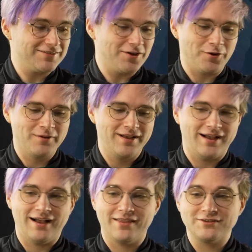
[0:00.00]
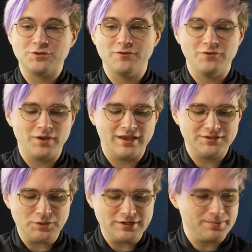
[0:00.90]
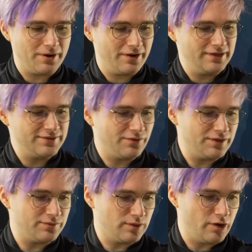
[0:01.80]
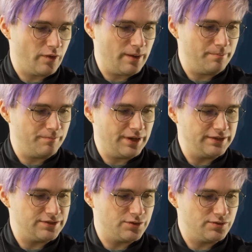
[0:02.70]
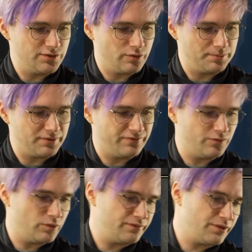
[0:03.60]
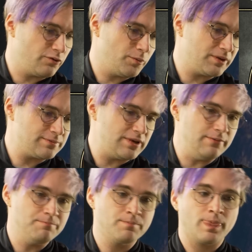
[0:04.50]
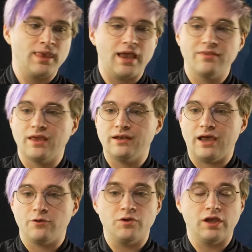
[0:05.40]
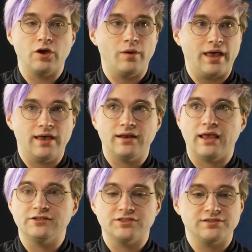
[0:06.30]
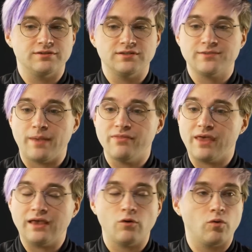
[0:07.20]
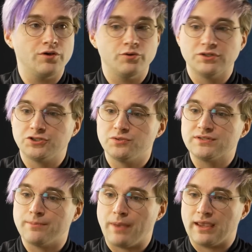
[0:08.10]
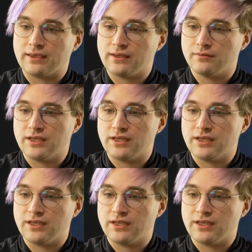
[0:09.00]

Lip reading: So the 2 of you gain 2 experience, so this will go up by 2. So we're up to 4 for the group XP. And then now you can go ahead and just spend that, or you can choose to bank it